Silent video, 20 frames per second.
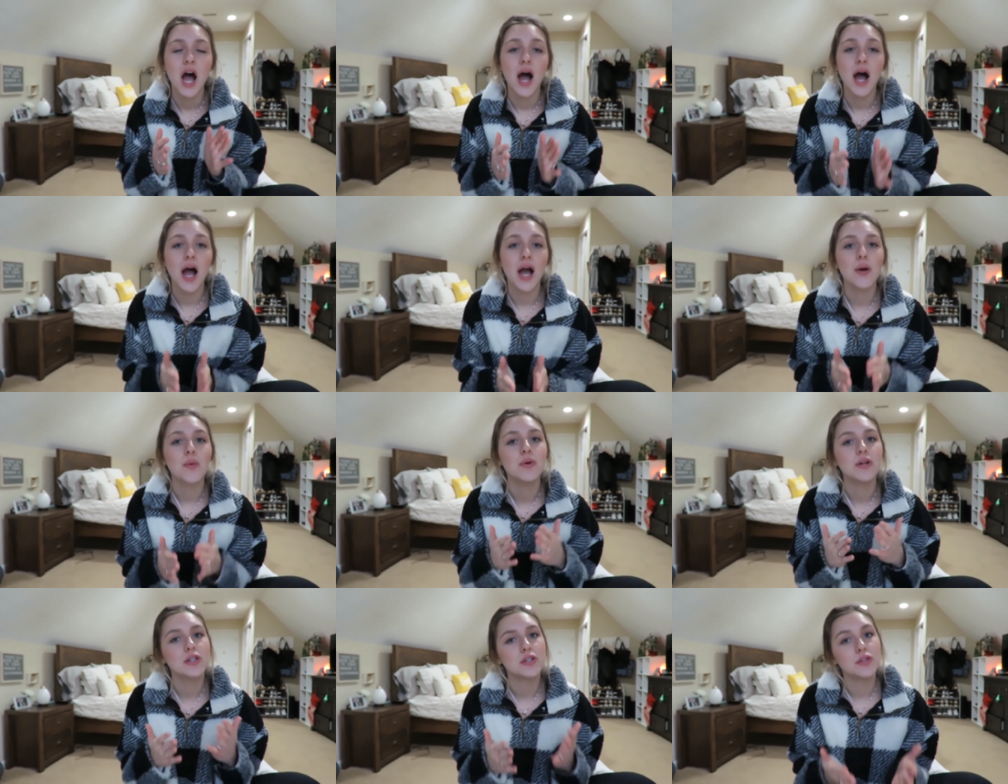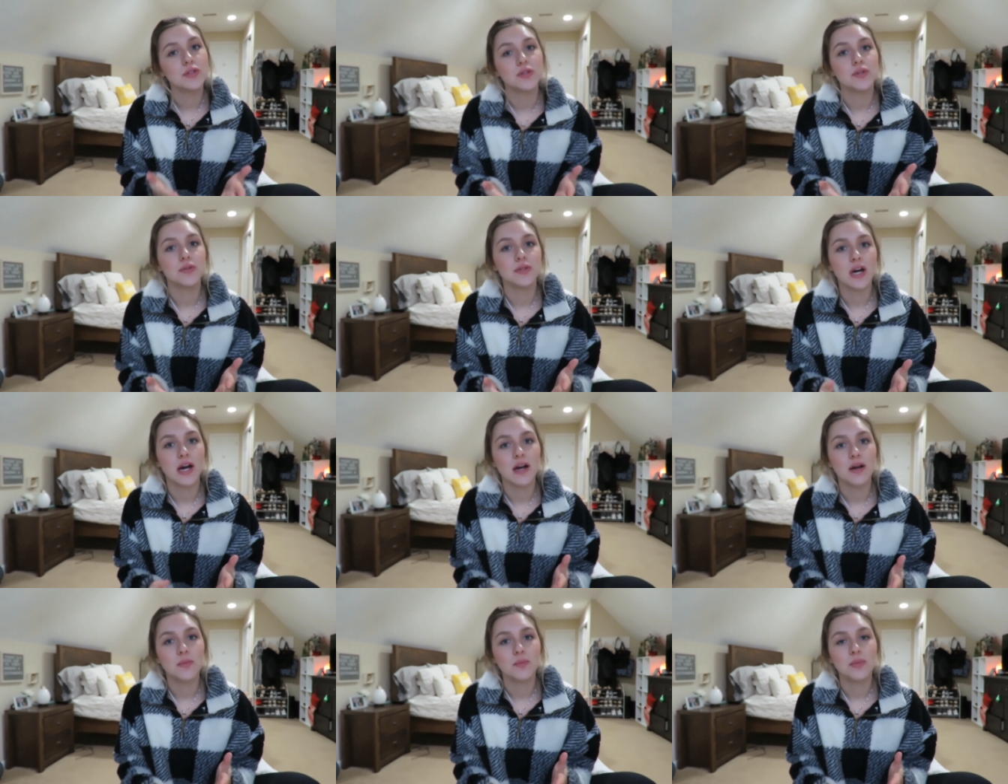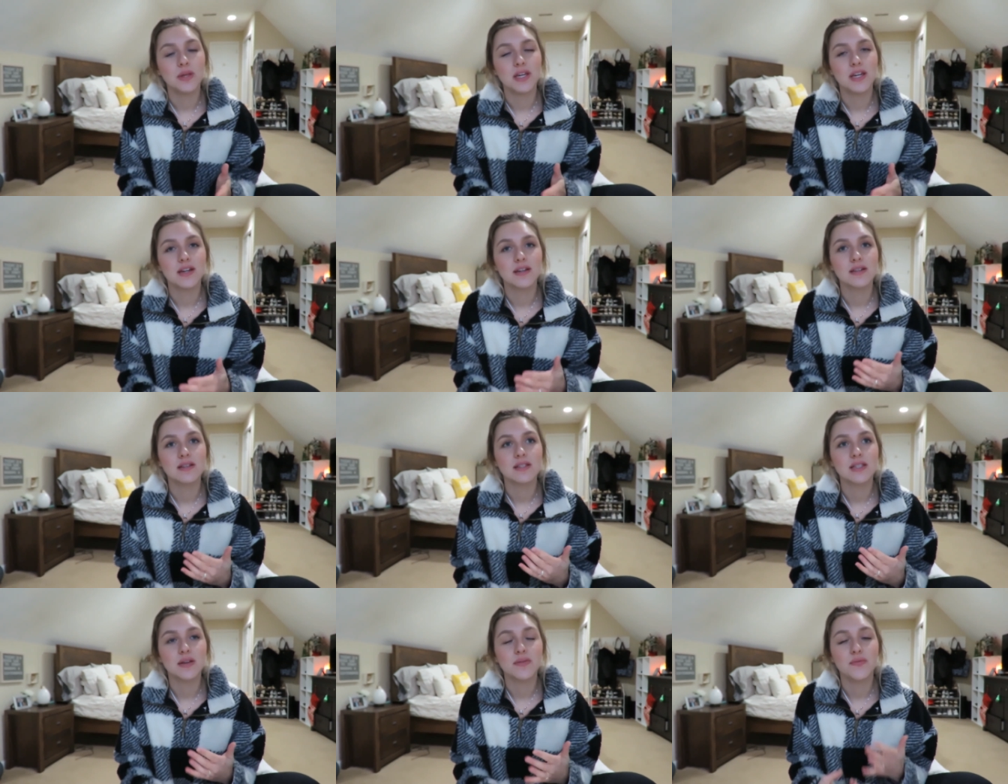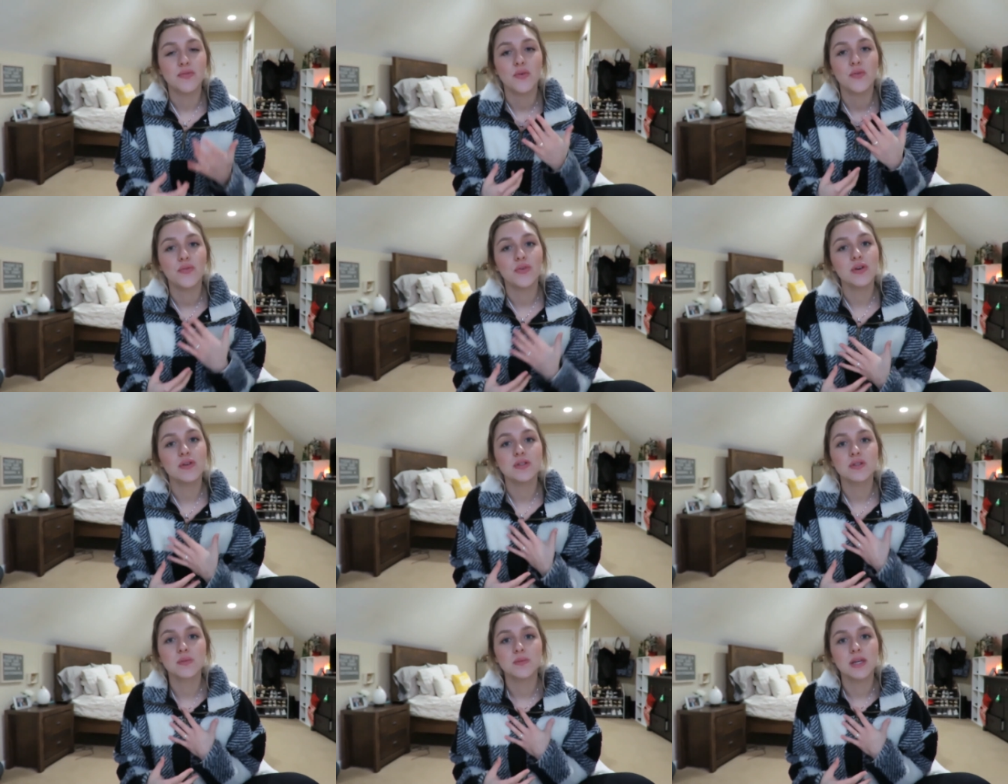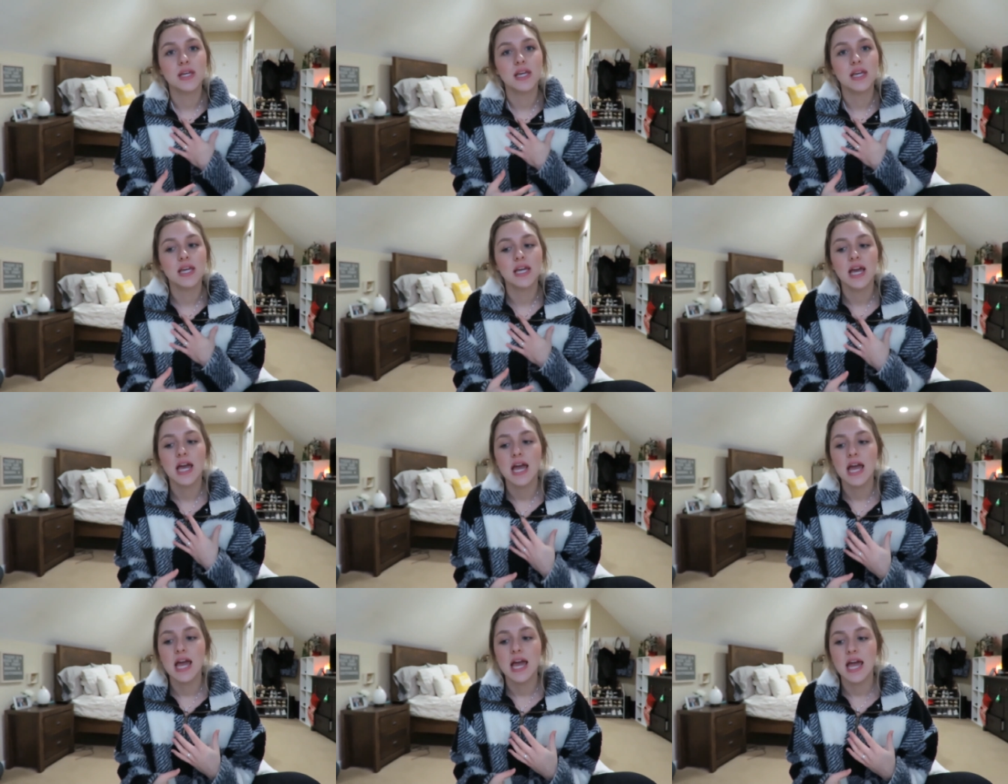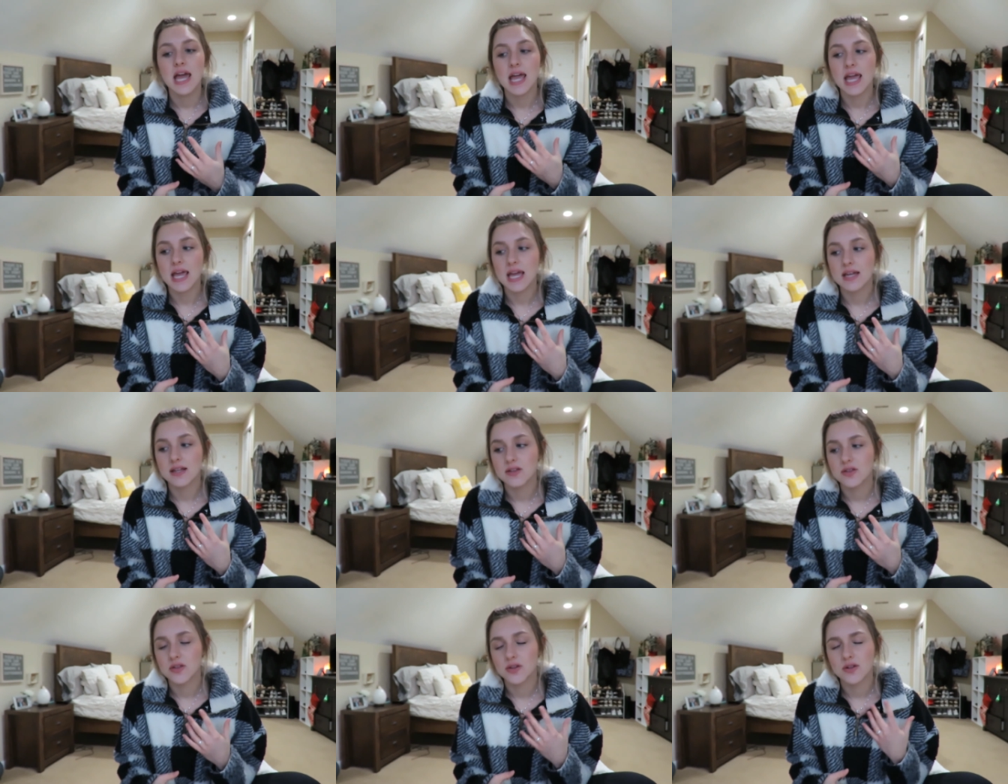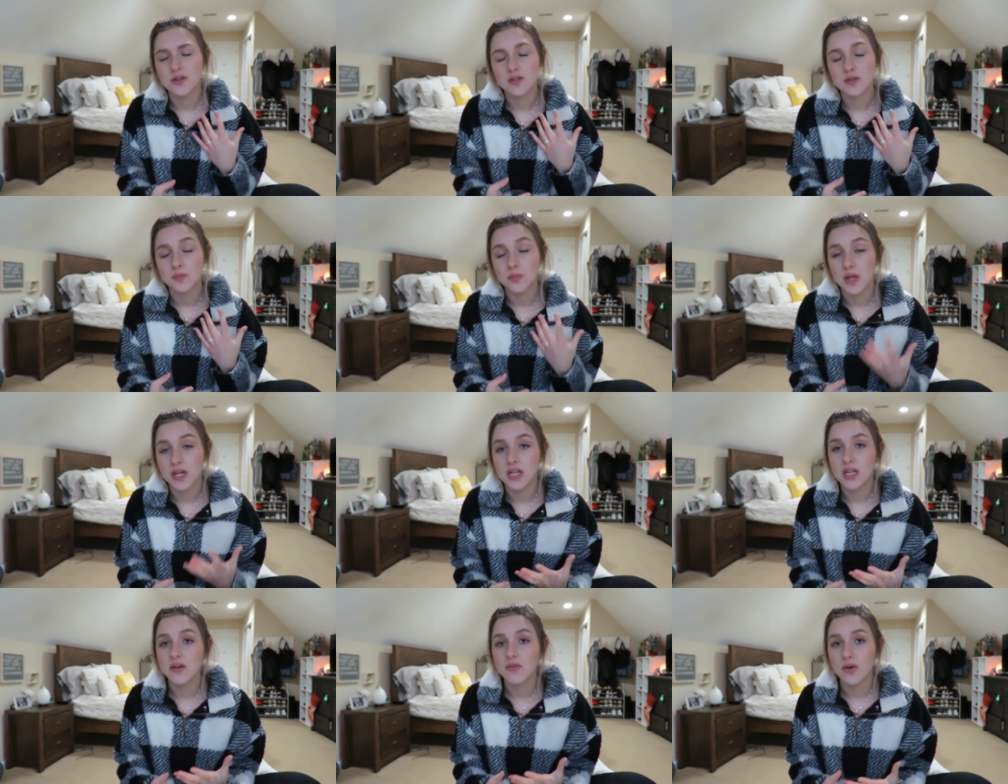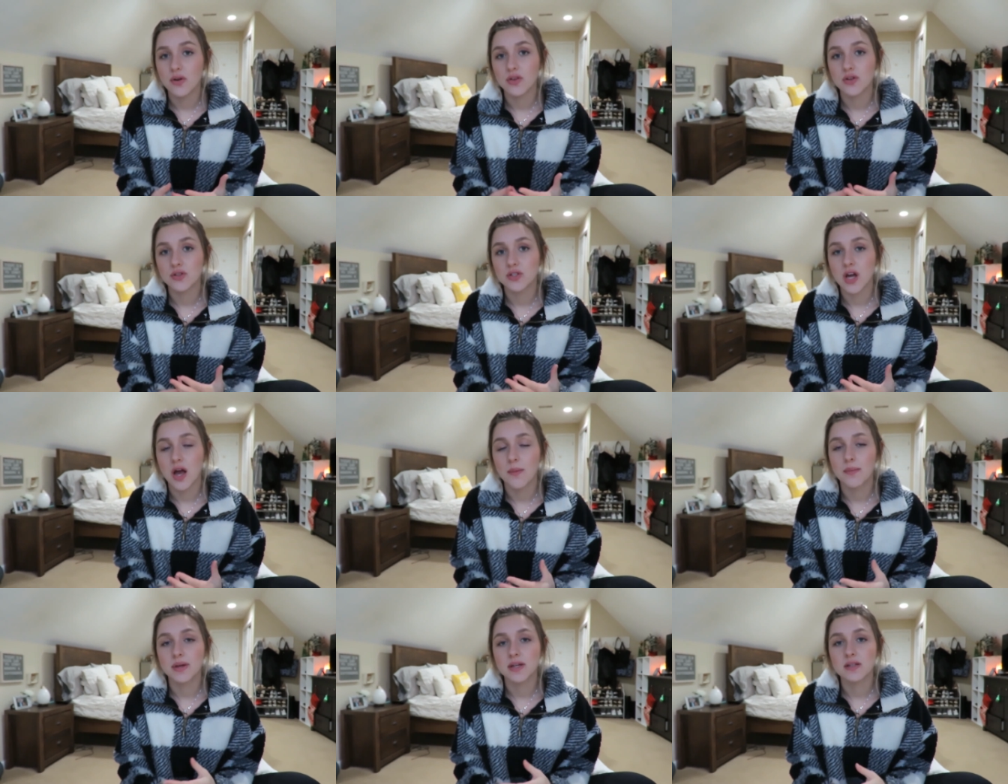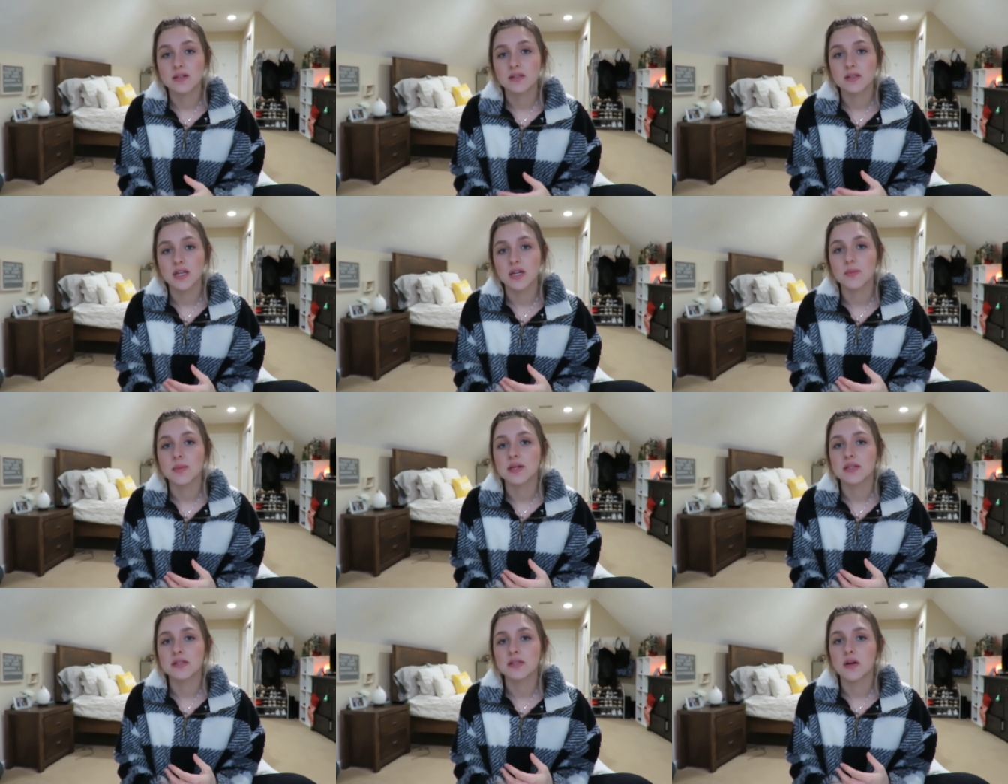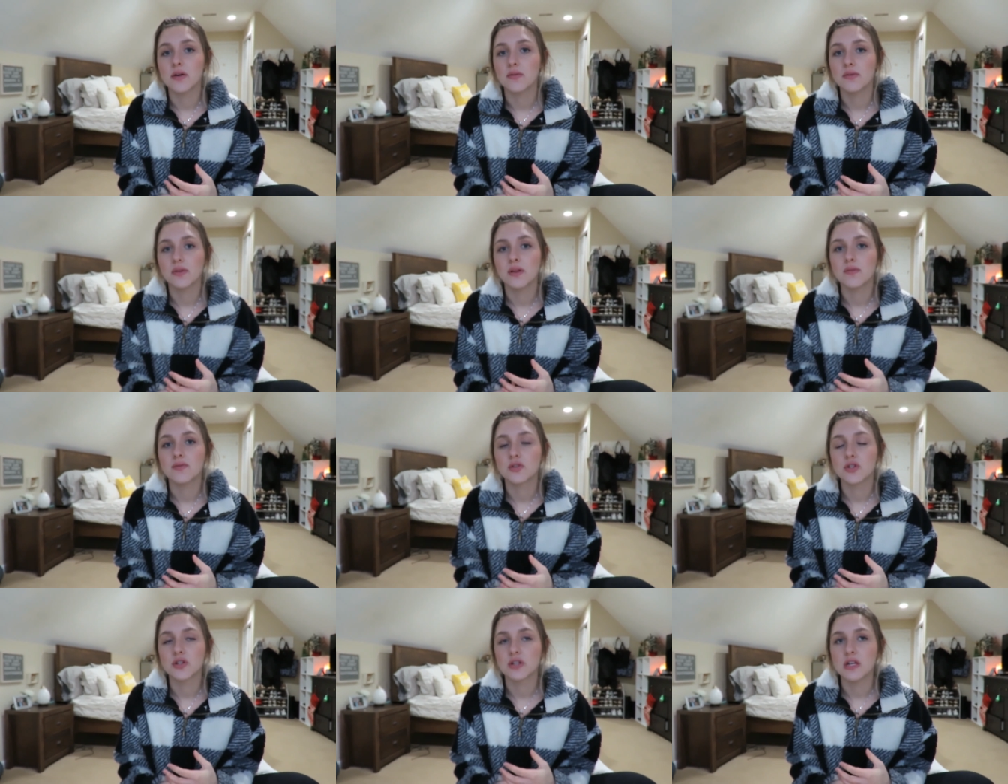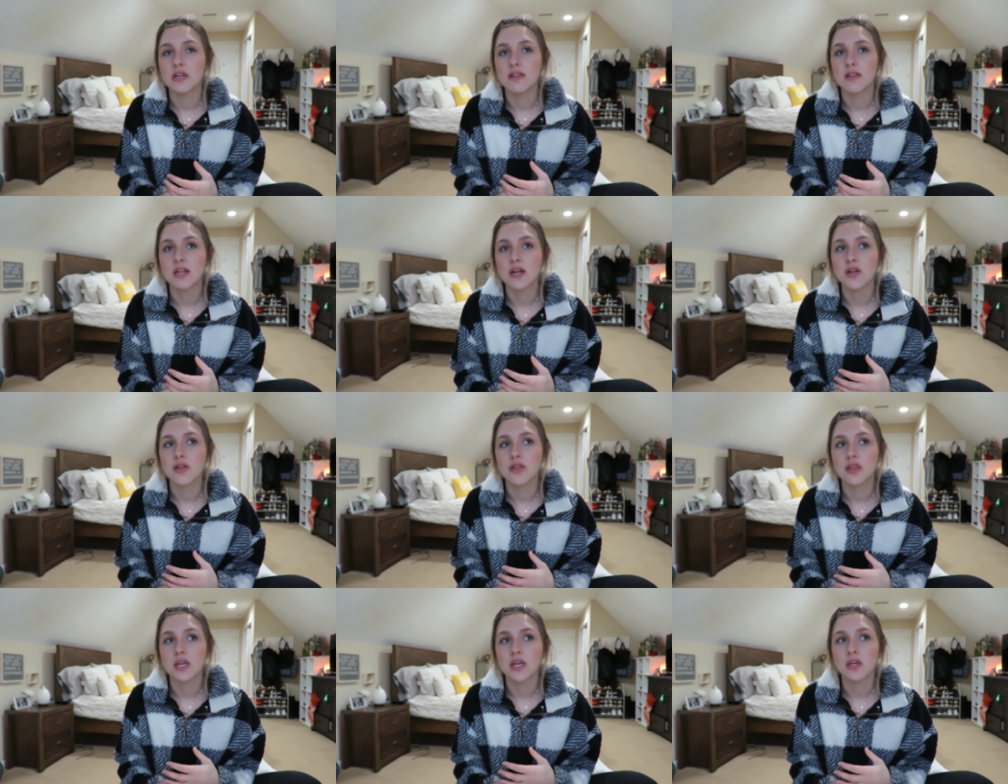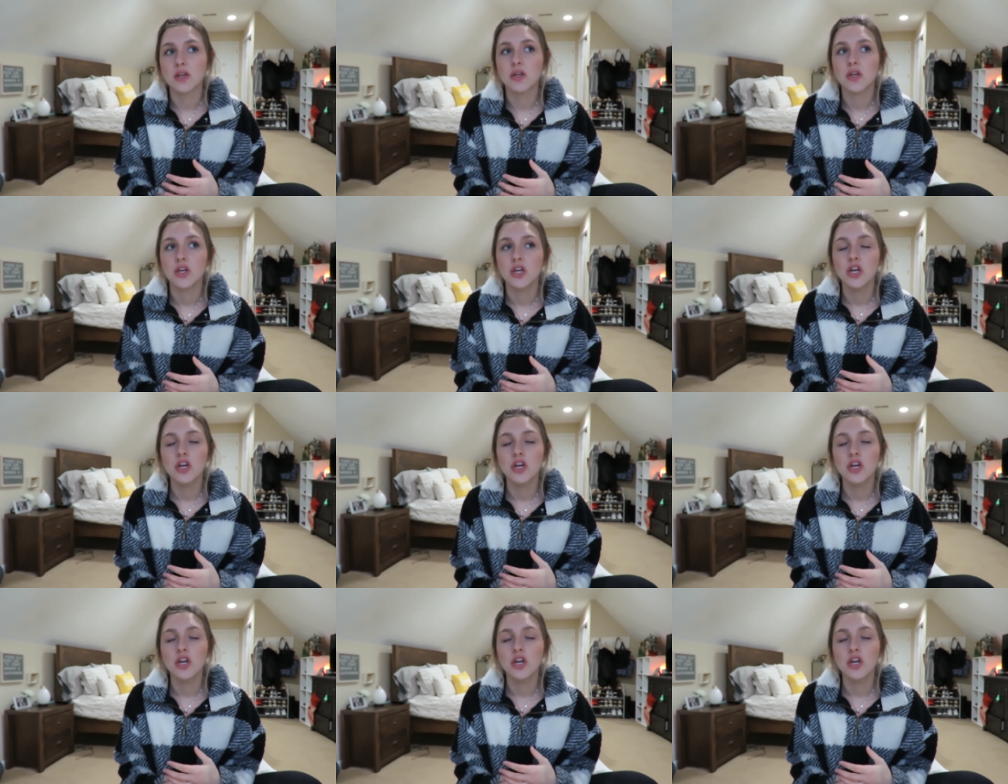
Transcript: I want to do that because it fulfills me and there's plenty of other topics like my self-love journey that I think